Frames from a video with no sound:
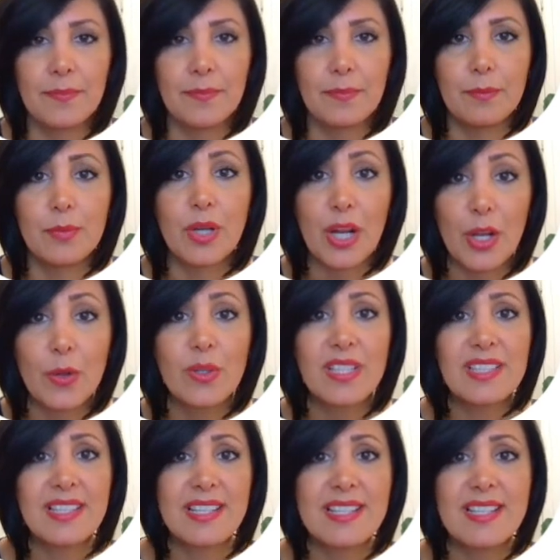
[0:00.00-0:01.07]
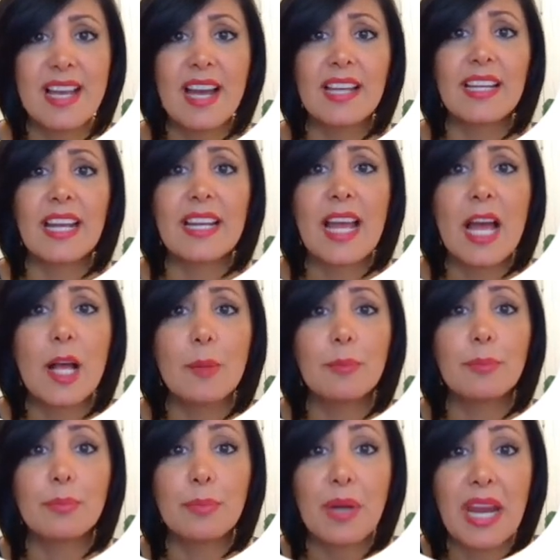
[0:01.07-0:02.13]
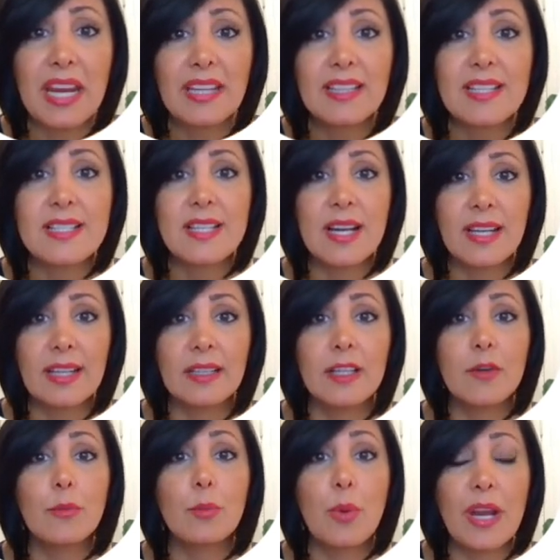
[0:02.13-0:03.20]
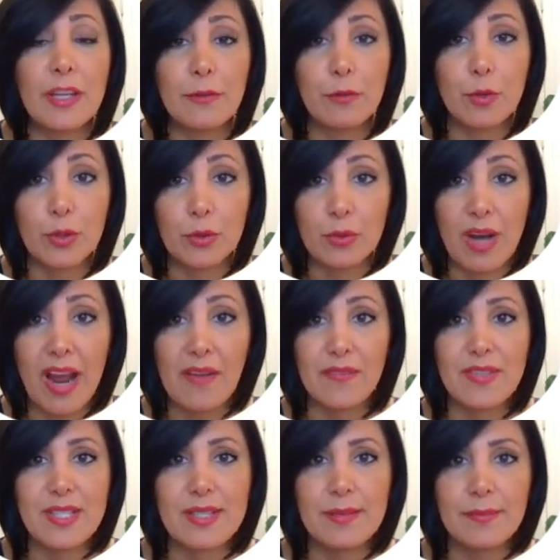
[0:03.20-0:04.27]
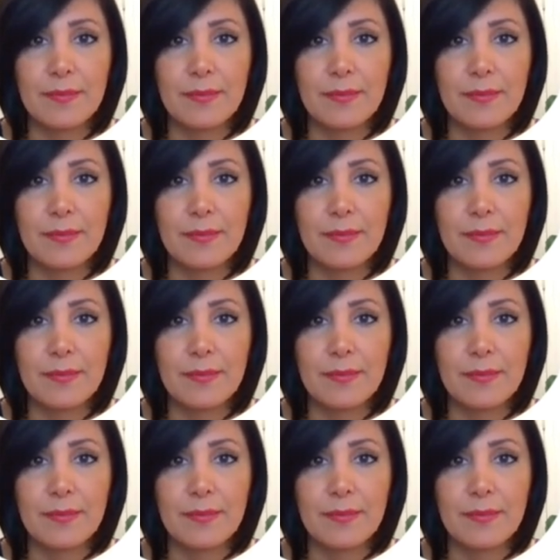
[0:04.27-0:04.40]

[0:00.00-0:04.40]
Priorities can help break the cycle of wait for graphs.